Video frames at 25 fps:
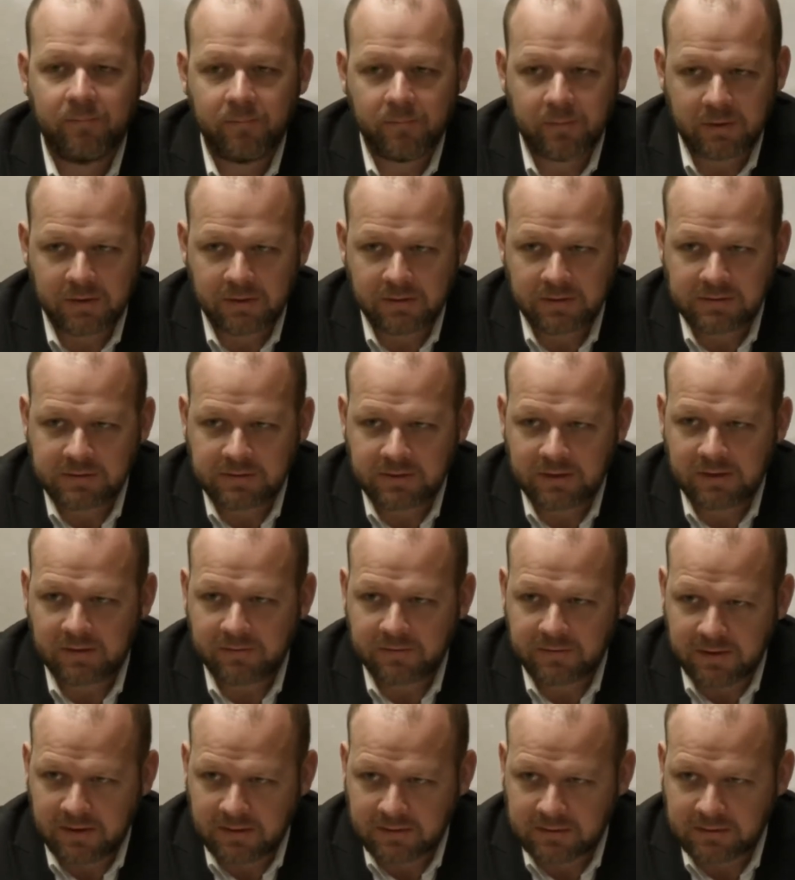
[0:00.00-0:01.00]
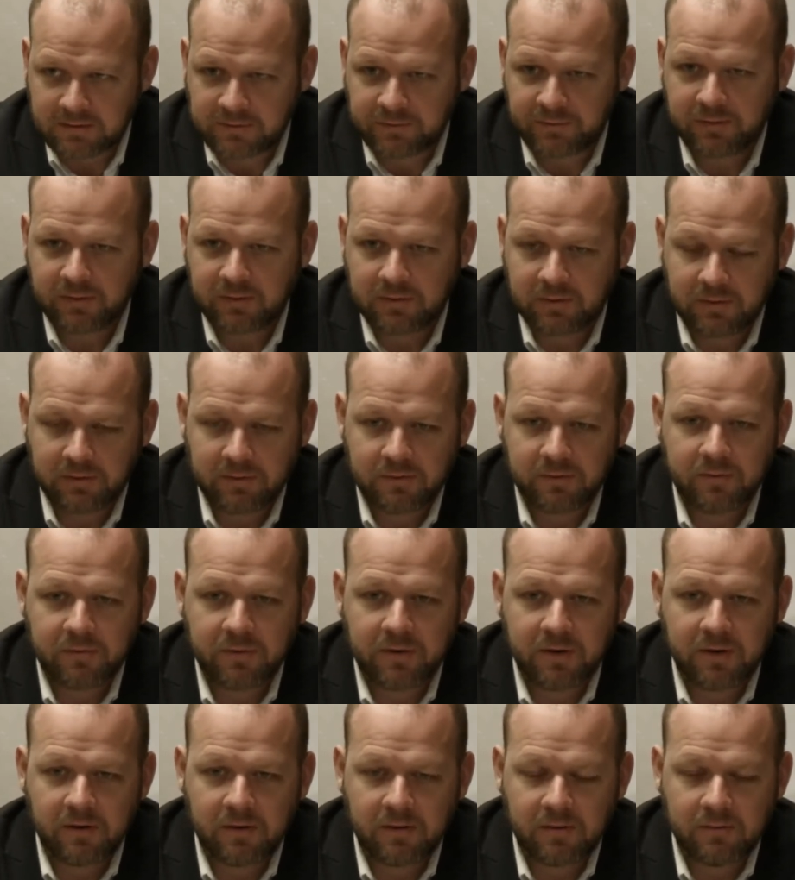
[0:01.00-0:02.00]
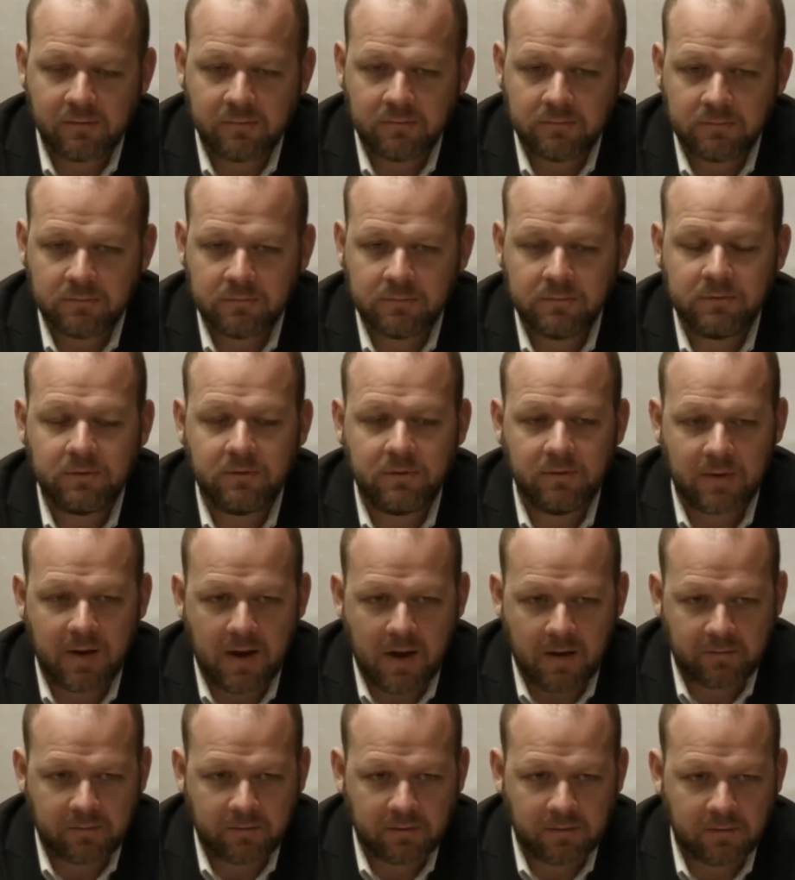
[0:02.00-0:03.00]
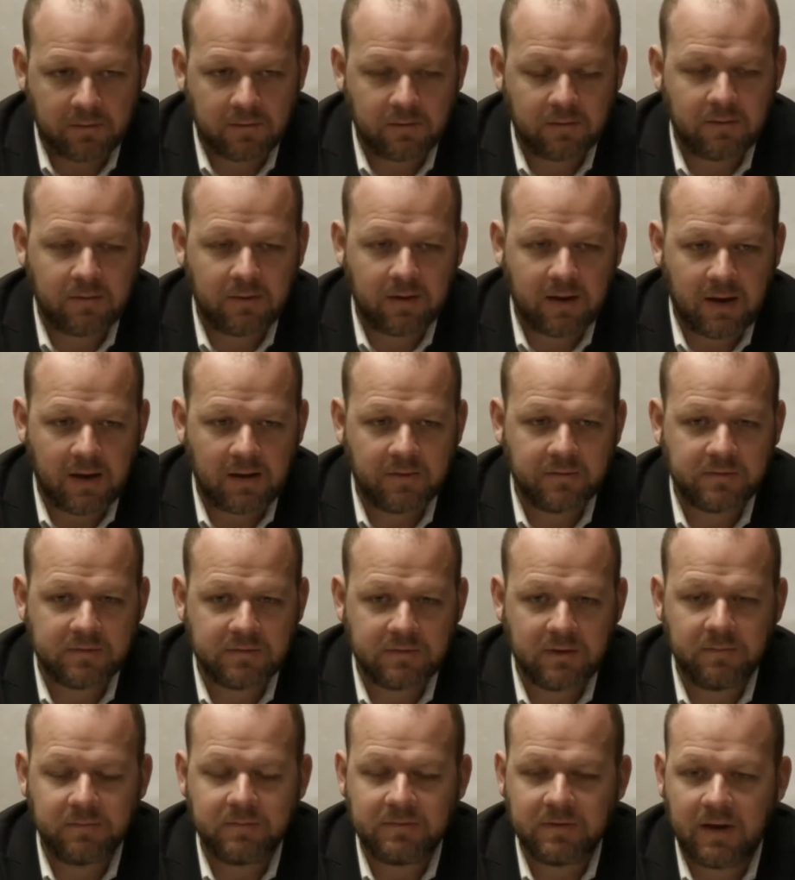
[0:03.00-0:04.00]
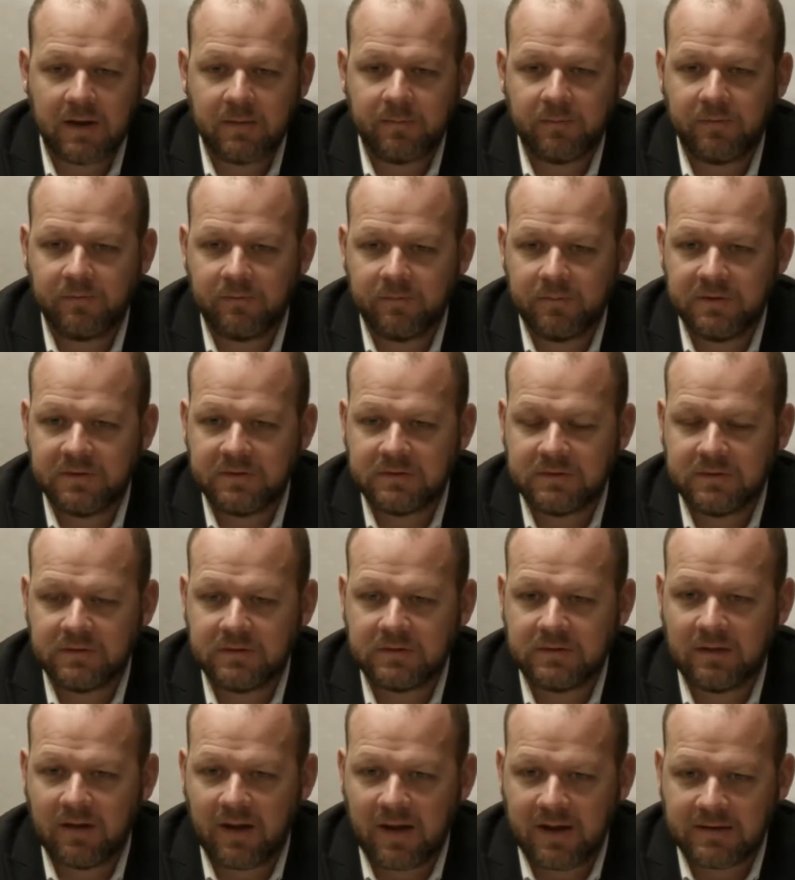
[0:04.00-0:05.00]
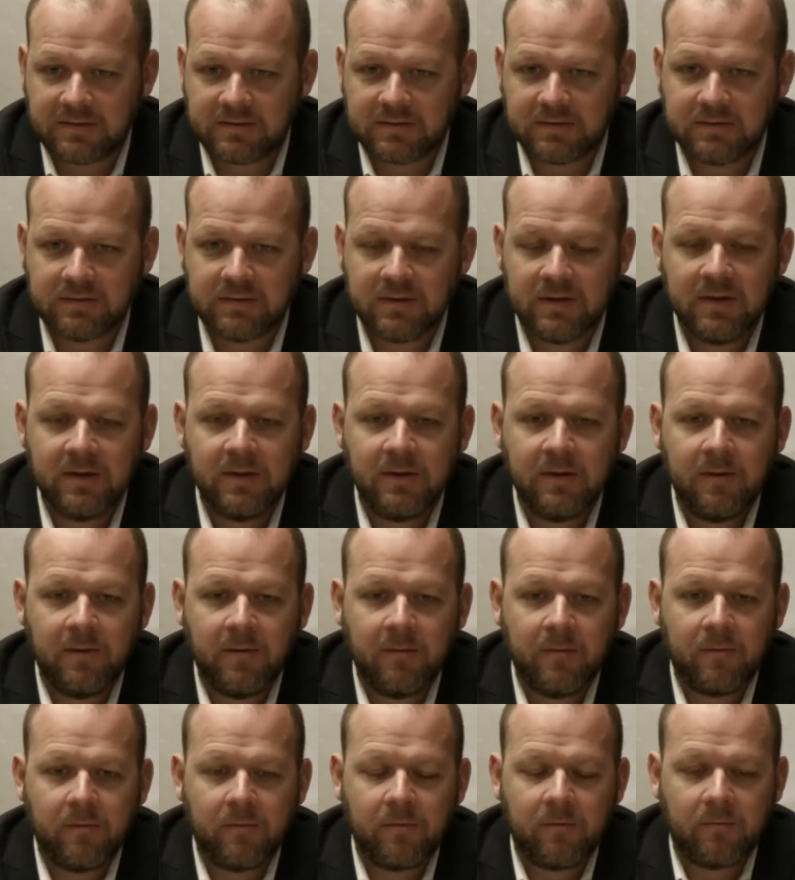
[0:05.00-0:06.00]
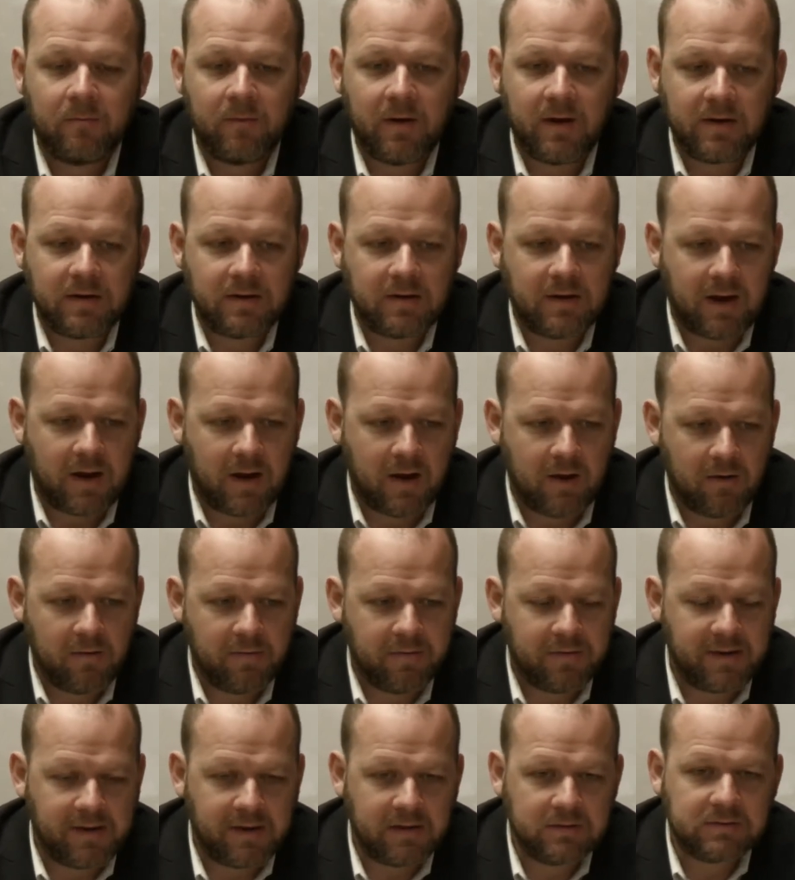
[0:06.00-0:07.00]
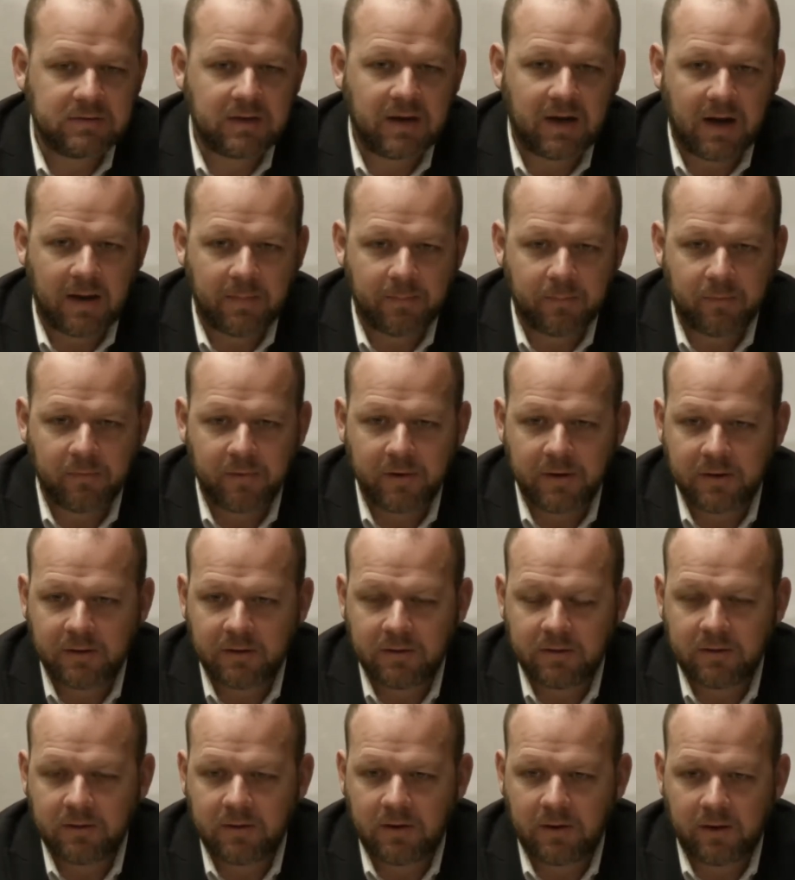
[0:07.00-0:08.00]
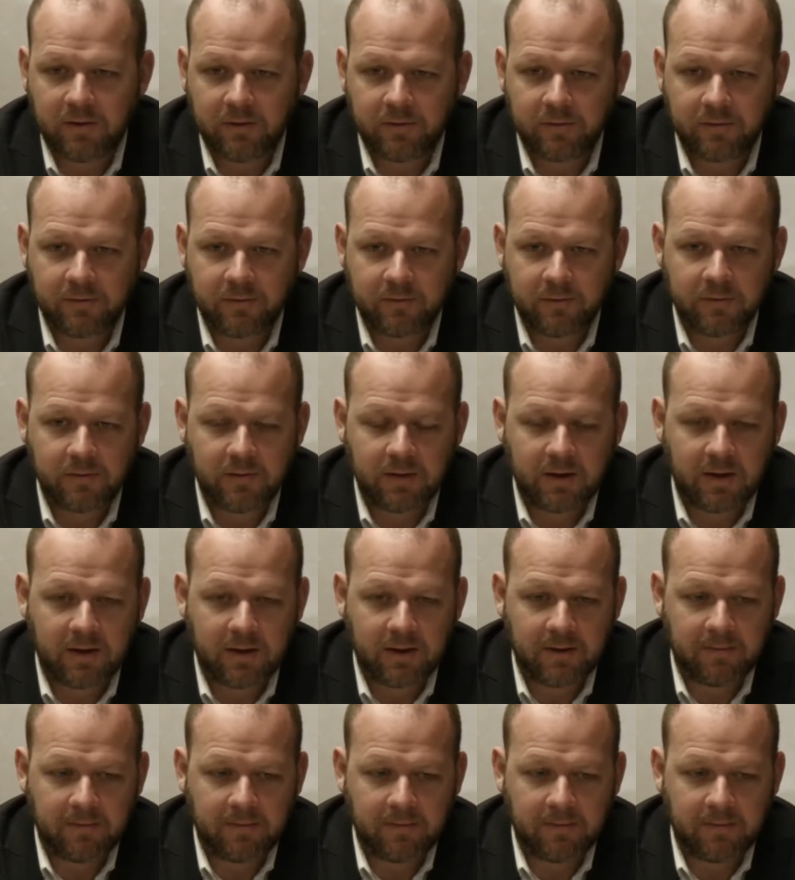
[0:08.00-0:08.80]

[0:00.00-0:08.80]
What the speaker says: But in the state of Texas for clinical care, you have to have some type of business license. Right now, that's operated under,